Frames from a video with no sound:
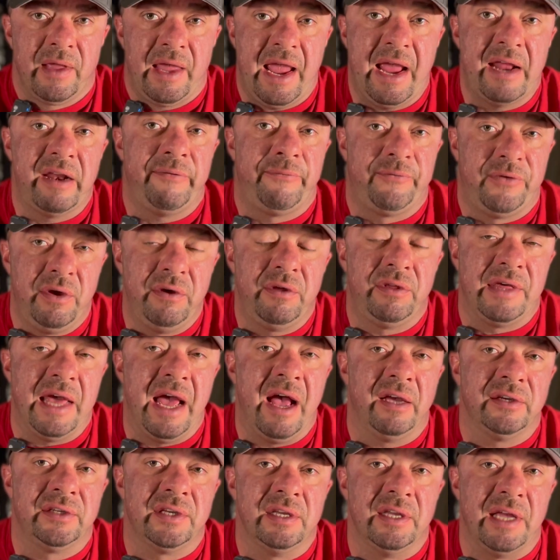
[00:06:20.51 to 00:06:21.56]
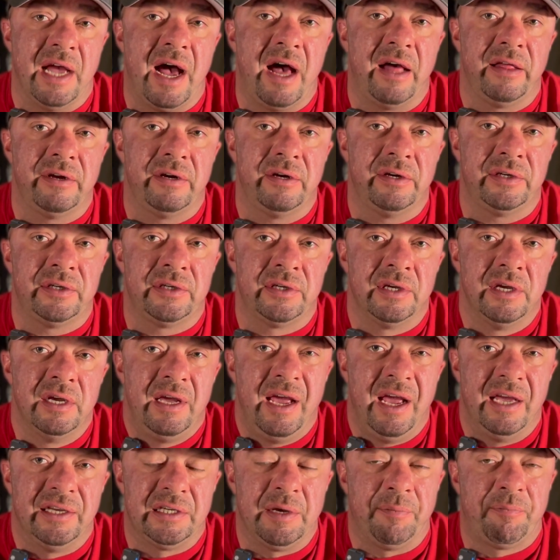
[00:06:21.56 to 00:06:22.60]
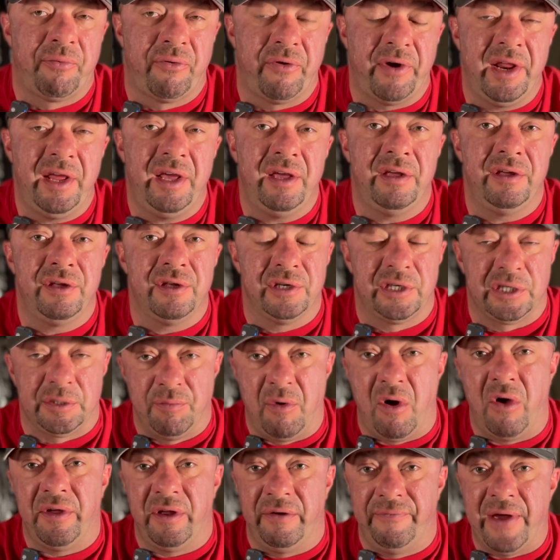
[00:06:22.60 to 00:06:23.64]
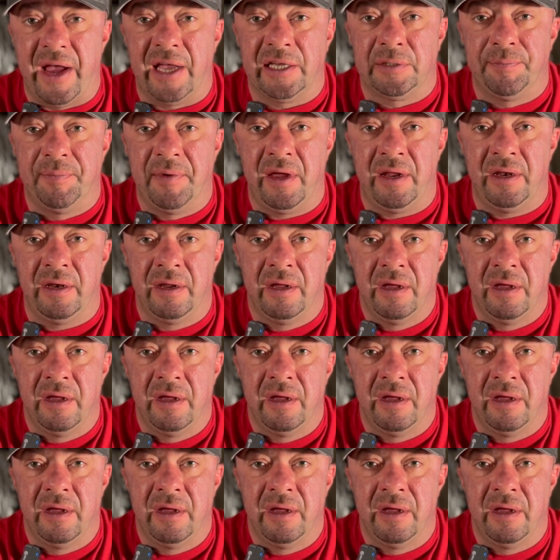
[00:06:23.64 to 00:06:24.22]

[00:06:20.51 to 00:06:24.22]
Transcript: And a few $1,000s is a pretty small investment